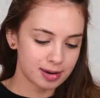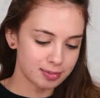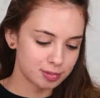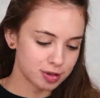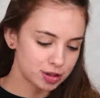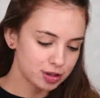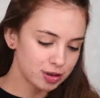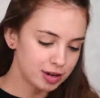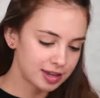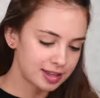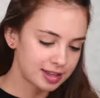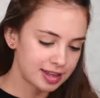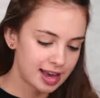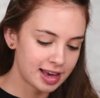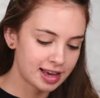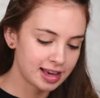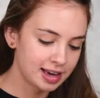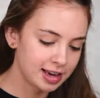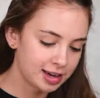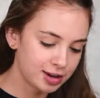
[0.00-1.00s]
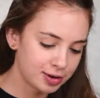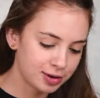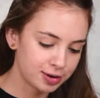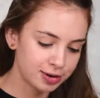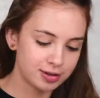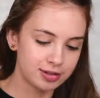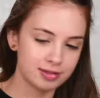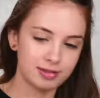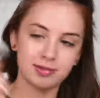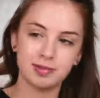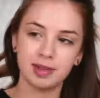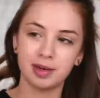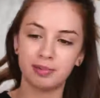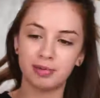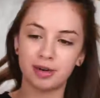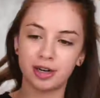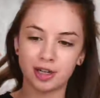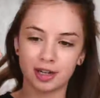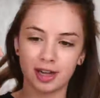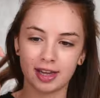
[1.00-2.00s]
I'm just gonna take it on a
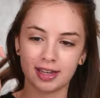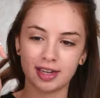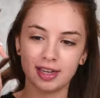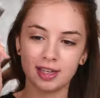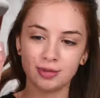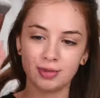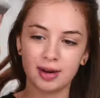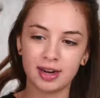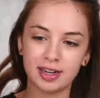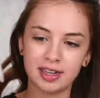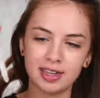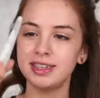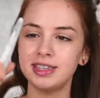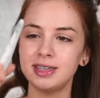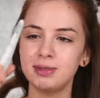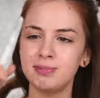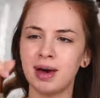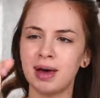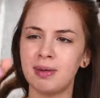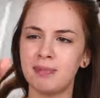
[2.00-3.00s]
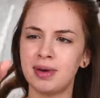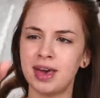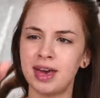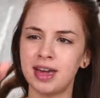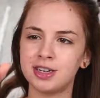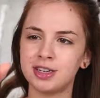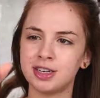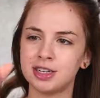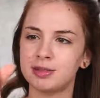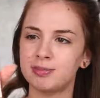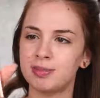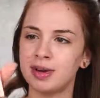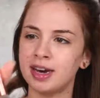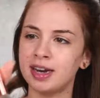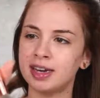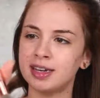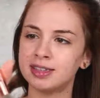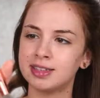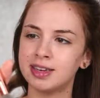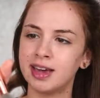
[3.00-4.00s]
brush like this one. This is by BH
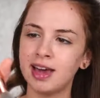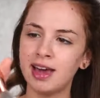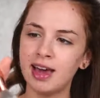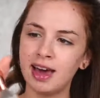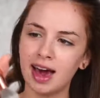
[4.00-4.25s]
Cosmetics.